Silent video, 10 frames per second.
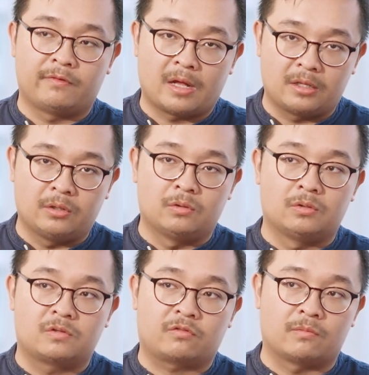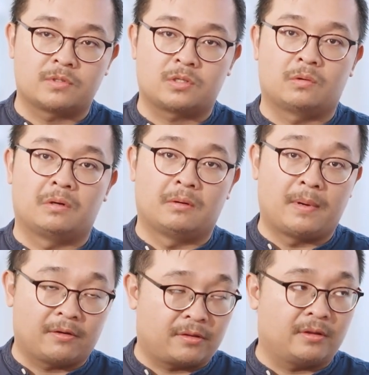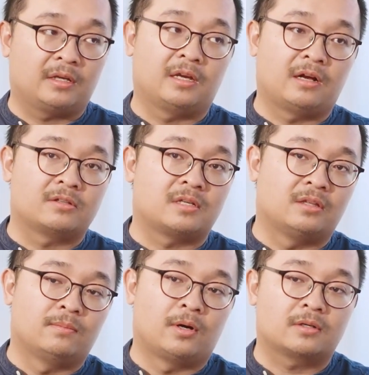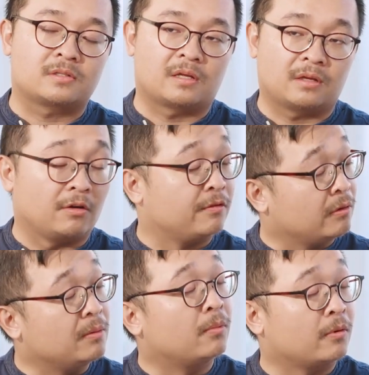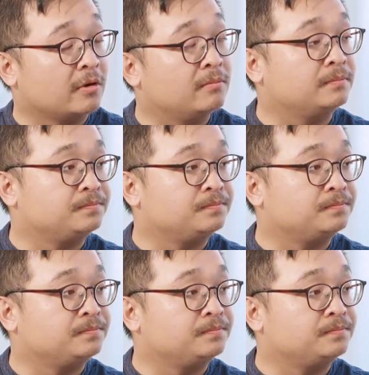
values from SOA about thinking outside the box, I think, are very important.